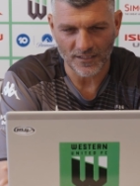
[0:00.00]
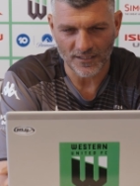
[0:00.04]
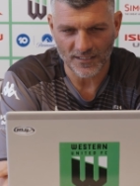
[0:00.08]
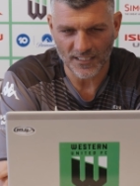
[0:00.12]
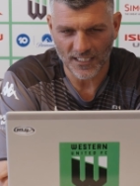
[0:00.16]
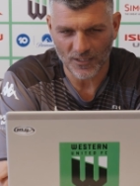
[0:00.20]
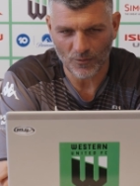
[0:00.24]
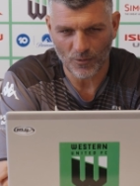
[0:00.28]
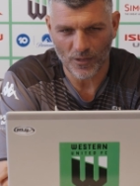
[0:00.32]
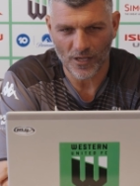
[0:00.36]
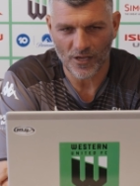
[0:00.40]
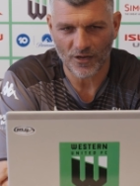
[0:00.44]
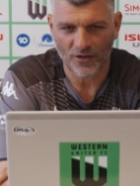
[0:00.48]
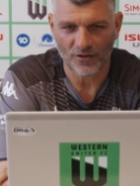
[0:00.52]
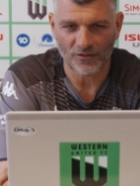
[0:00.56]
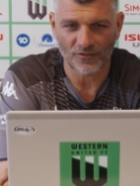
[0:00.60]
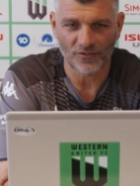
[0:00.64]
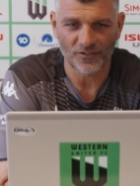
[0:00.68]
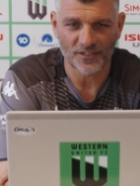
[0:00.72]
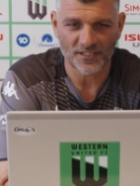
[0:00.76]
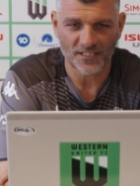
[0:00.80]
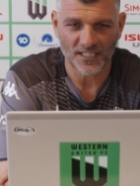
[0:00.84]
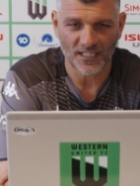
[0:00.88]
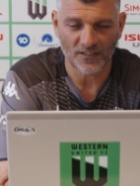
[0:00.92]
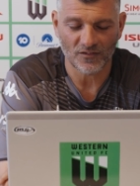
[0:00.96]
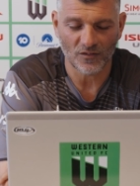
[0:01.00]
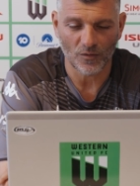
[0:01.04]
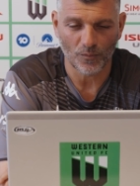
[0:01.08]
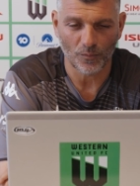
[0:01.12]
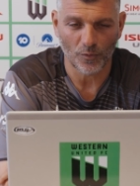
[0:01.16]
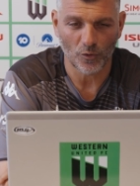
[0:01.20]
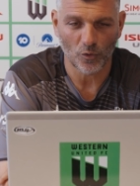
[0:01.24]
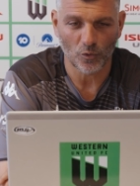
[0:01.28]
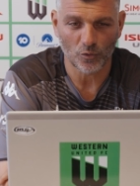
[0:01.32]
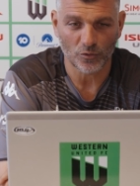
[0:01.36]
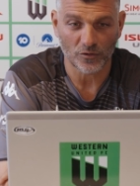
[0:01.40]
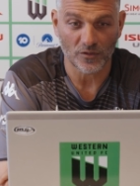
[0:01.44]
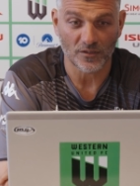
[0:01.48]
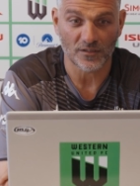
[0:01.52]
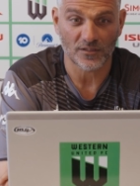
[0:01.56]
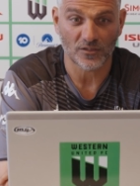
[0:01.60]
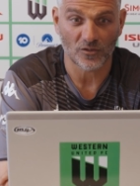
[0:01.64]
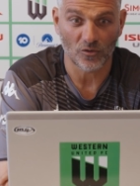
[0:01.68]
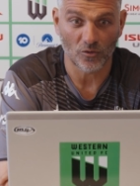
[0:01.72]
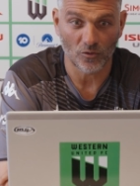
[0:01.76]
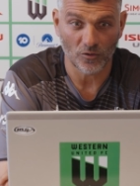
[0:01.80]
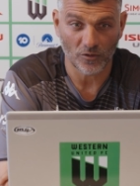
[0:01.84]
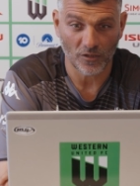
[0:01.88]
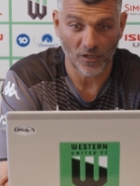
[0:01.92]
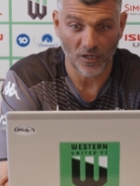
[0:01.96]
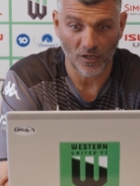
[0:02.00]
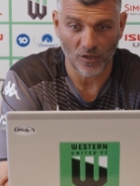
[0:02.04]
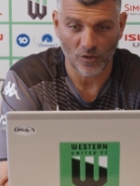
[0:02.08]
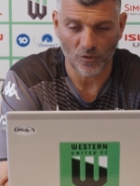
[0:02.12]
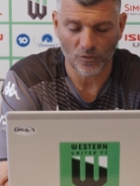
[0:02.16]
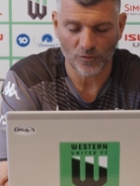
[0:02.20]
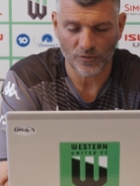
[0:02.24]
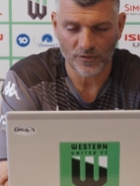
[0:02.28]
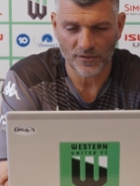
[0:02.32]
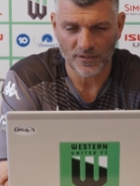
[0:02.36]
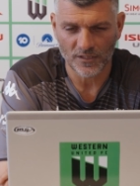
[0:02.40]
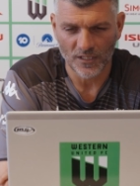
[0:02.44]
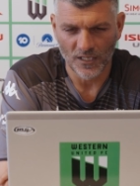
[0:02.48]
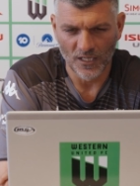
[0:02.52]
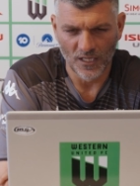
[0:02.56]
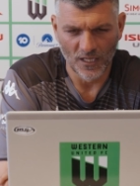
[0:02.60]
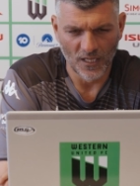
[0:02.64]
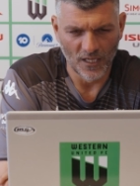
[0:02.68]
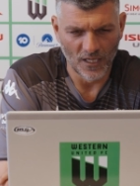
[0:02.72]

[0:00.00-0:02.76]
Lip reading: to see where he can receive the ball to score goals.